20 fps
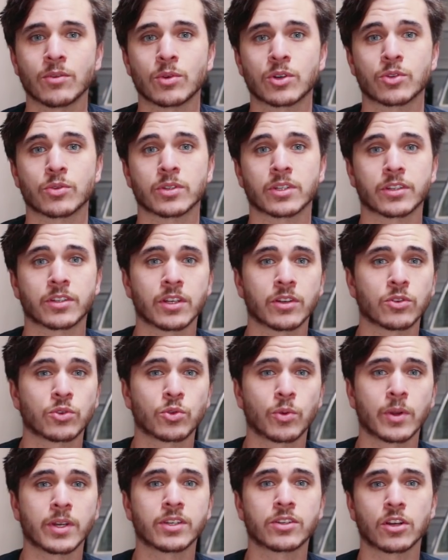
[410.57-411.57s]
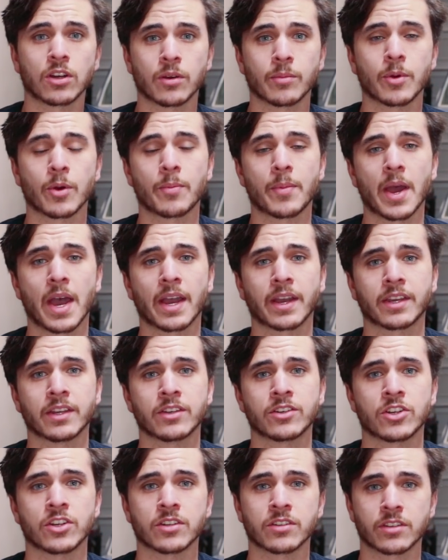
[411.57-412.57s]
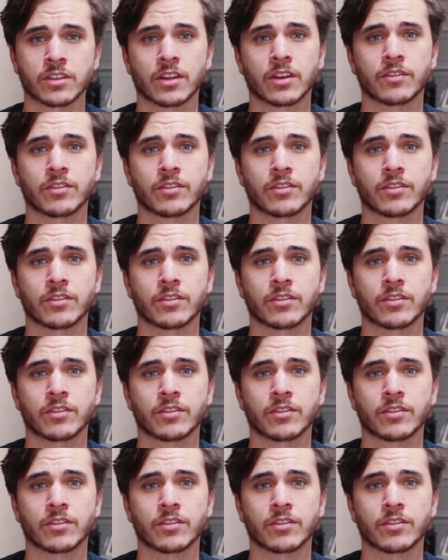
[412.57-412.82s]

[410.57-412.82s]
which was a twin turbo package instead